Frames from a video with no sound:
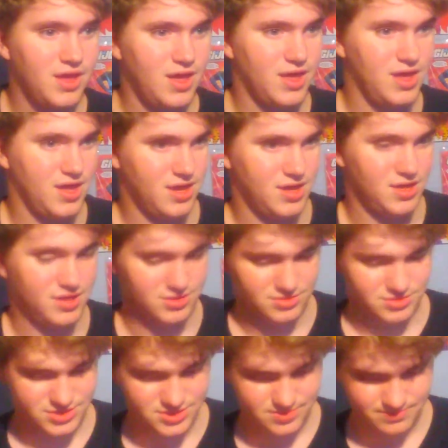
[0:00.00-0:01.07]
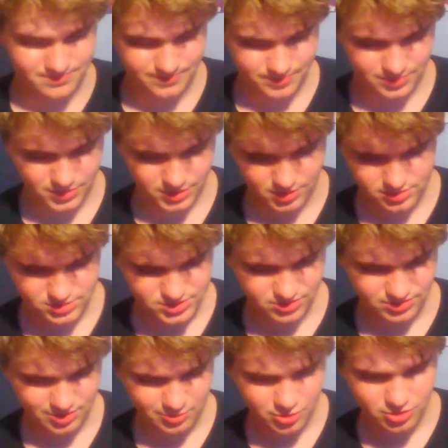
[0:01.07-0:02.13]
And so
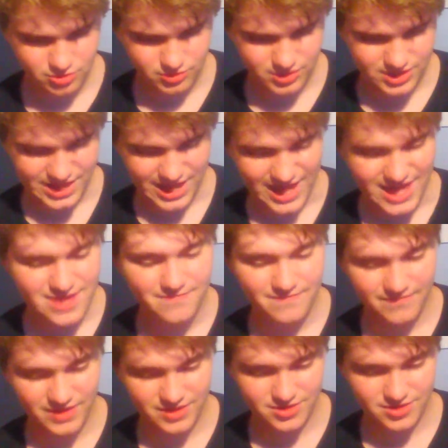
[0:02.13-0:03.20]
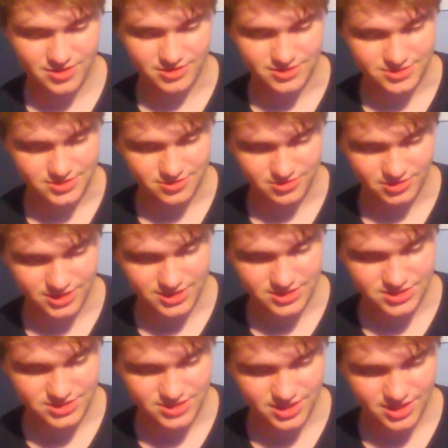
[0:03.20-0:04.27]
there were only 8 figures
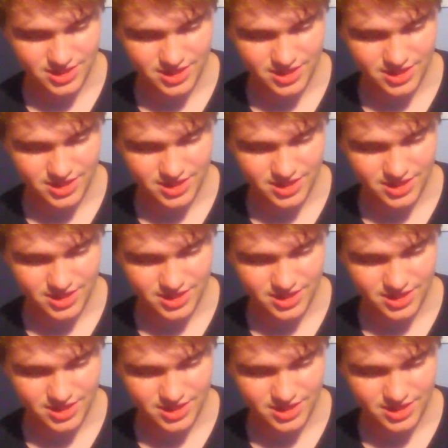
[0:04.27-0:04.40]
released